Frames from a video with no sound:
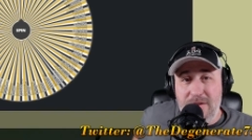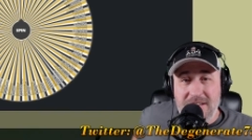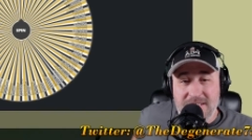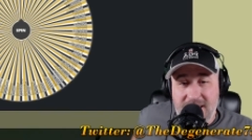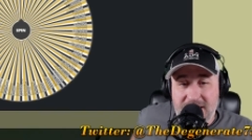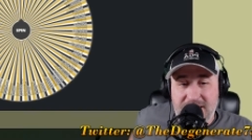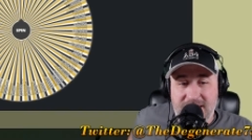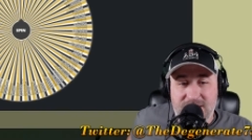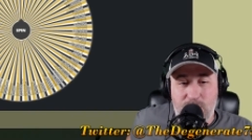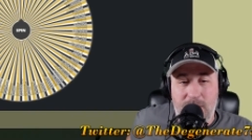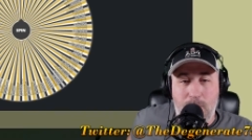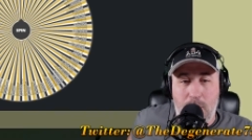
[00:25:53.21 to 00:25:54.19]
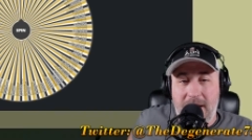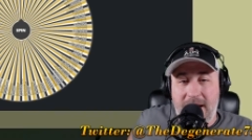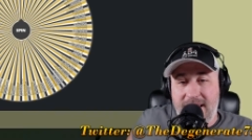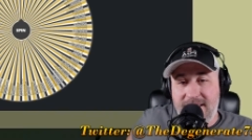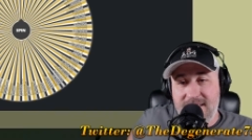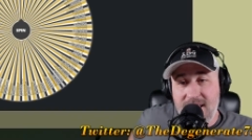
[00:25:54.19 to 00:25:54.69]
You just get a chance to win more
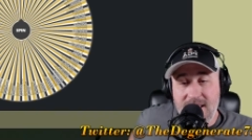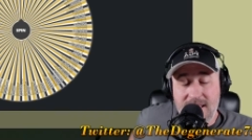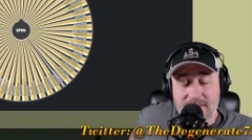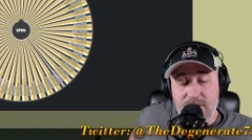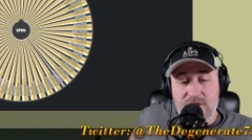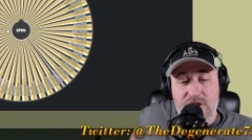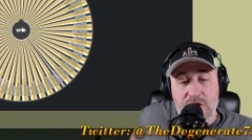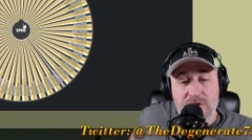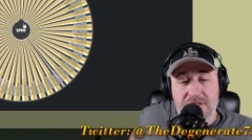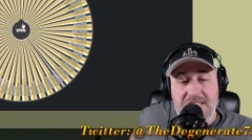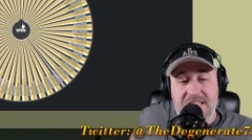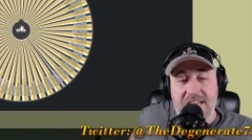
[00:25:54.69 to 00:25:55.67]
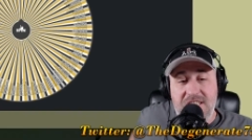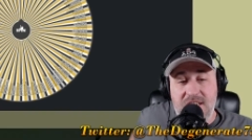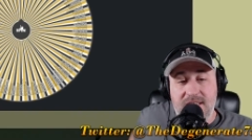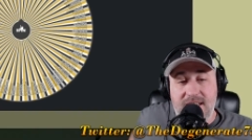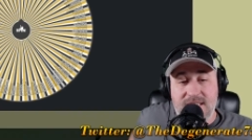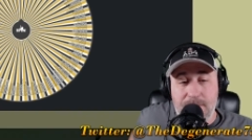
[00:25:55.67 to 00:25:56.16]
money. If you're too
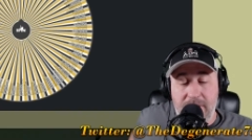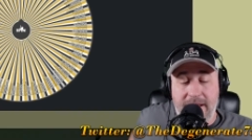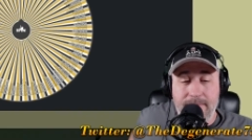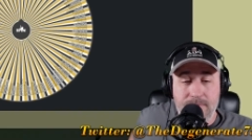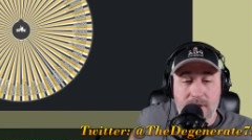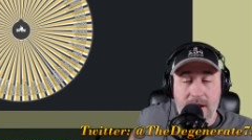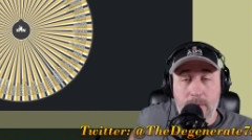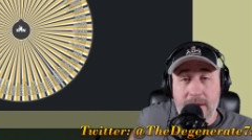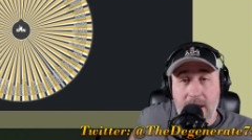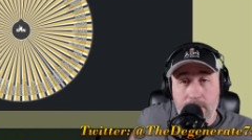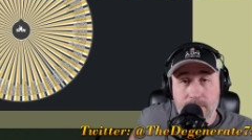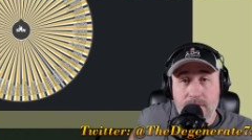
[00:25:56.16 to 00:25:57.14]
degen, that's the play. Here we go.